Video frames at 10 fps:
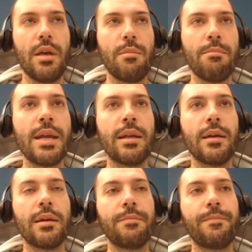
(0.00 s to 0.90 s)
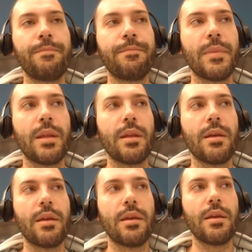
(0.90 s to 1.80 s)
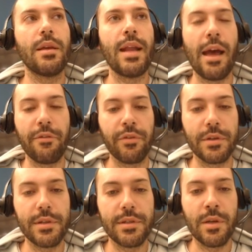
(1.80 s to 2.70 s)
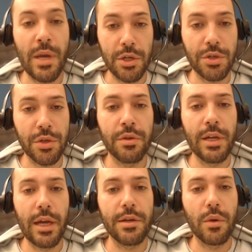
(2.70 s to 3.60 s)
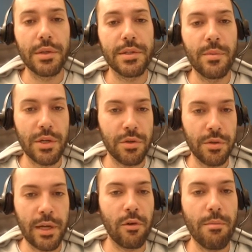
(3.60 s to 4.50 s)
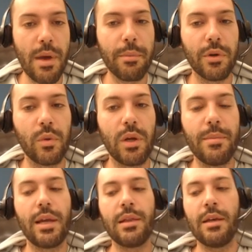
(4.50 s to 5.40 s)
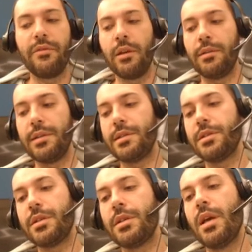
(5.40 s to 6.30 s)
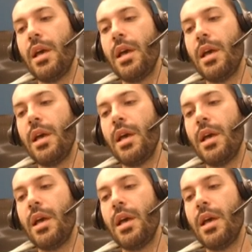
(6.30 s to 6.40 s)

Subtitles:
made an effort to make sure that I noticed, to make sure that I remembered when I'm making that final decision.